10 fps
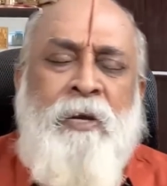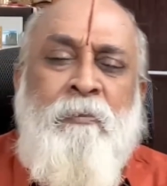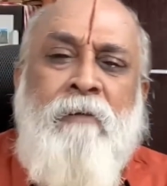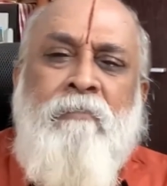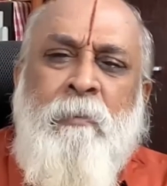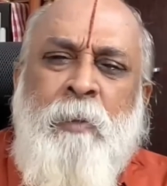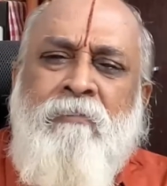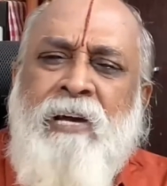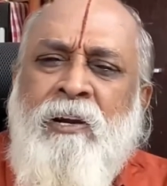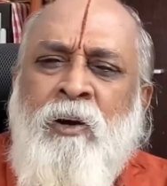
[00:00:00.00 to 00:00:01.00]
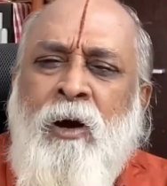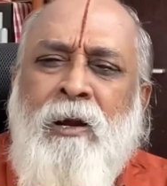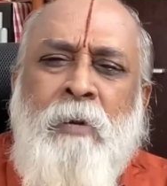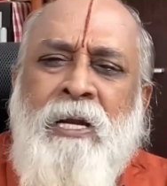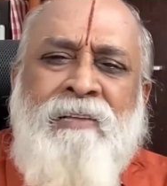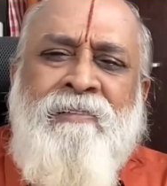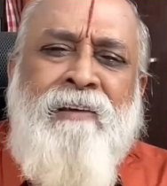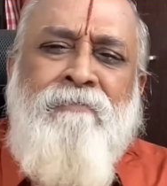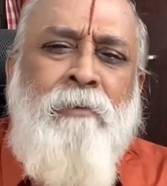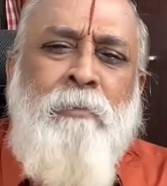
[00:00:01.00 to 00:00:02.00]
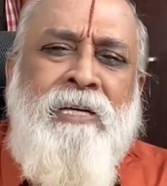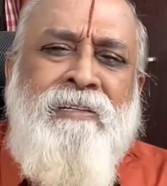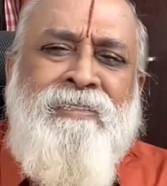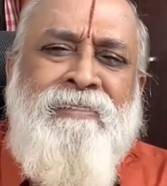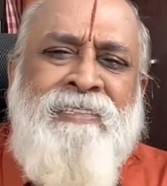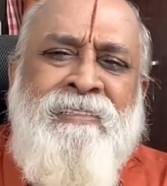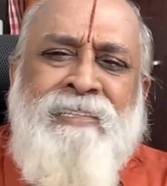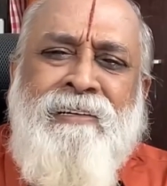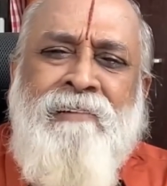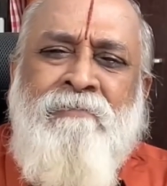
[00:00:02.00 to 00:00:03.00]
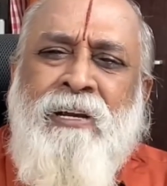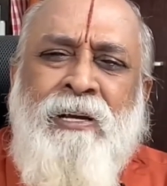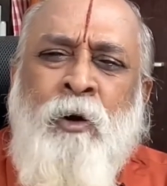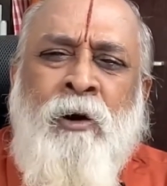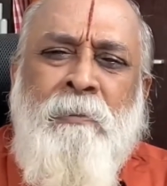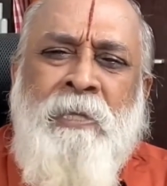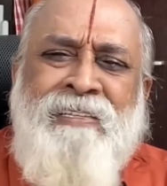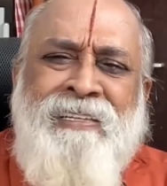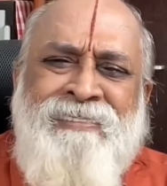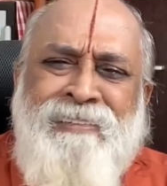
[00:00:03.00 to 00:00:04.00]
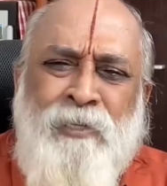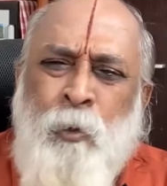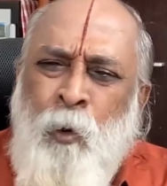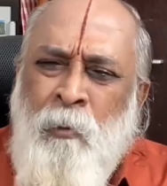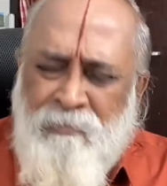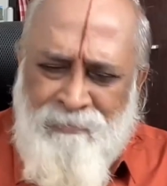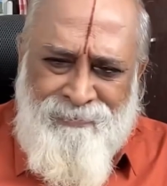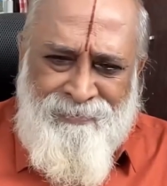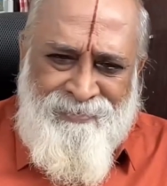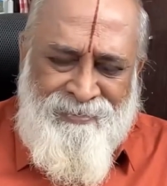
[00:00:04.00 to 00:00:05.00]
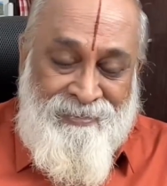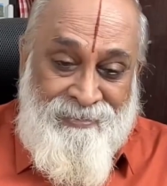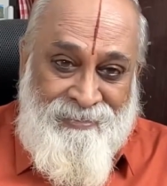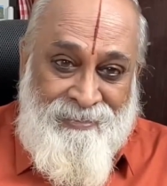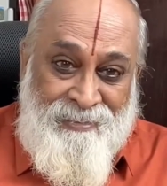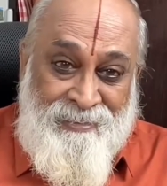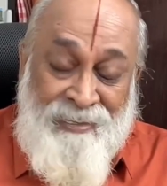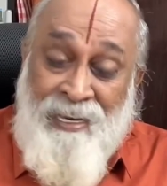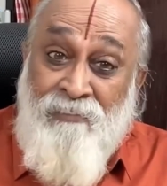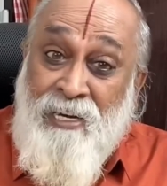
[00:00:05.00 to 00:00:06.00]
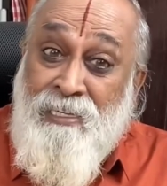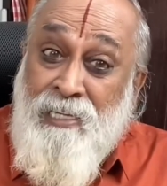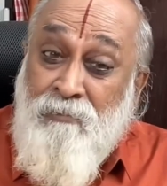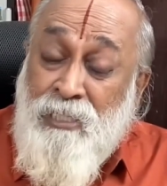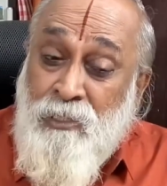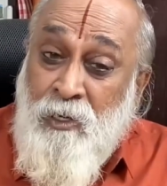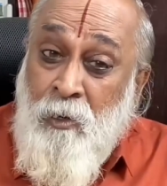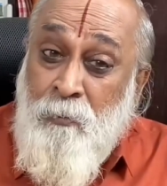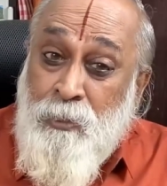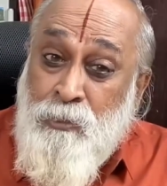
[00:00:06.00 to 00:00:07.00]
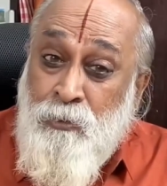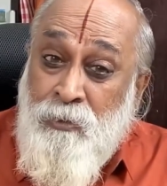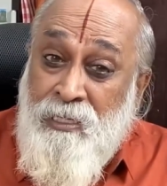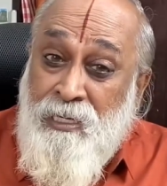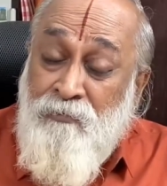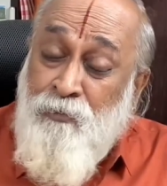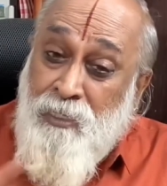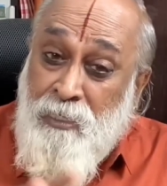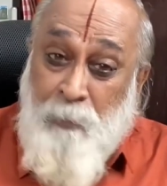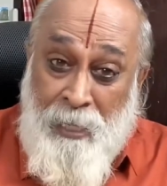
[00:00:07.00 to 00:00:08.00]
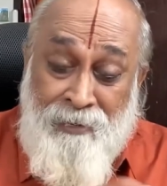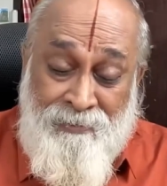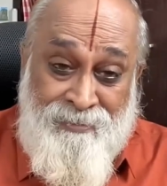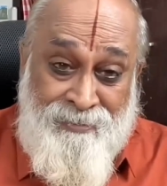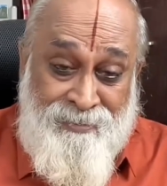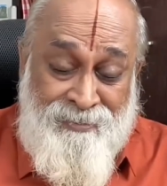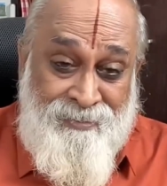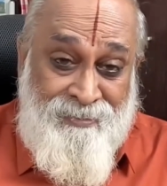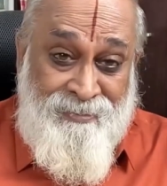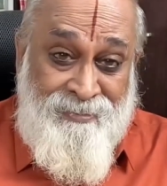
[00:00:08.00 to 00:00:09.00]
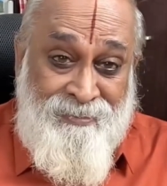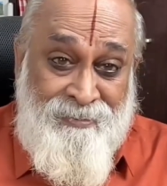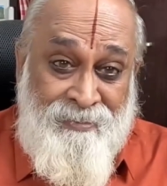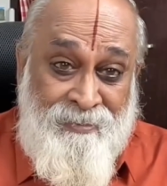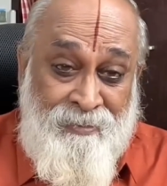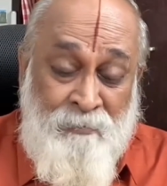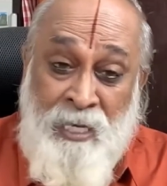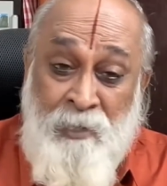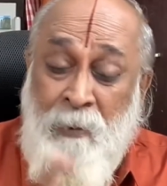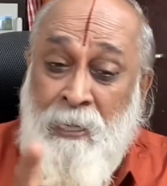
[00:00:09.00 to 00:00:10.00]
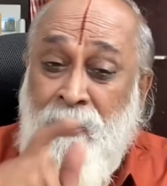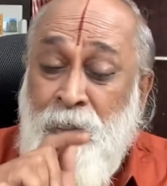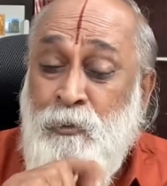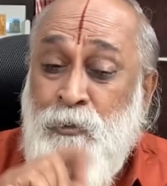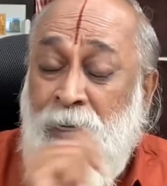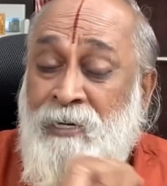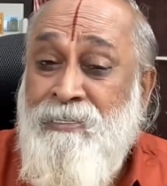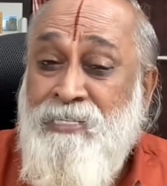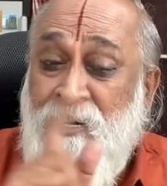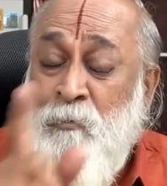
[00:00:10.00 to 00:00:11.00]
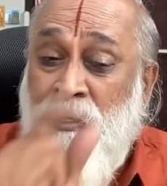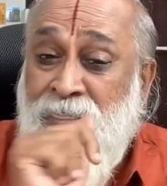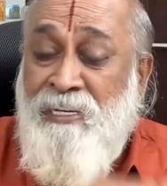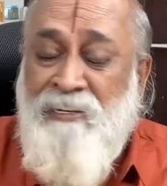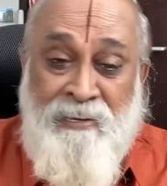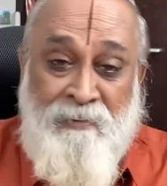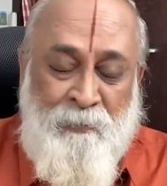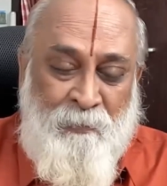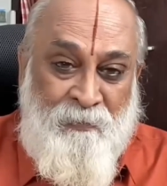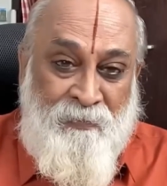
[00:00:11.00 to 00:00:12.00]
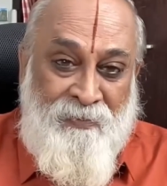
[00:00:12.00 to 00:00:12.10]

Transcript: People will be very normal and they will be discussing certain very normal things at home. Never there was an opportunity for the parents. Mahima, you should understand one thing here.